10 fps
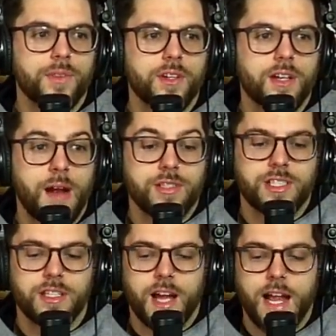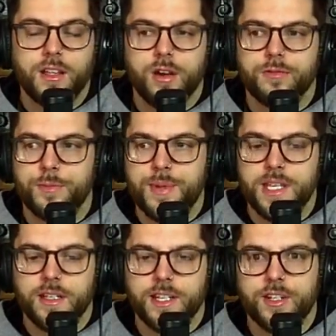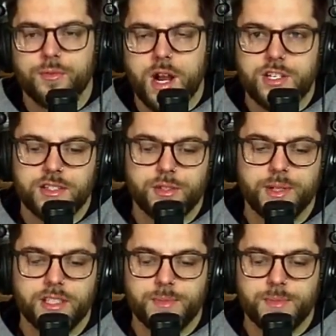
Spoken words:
Obviously, I love being in Rochester because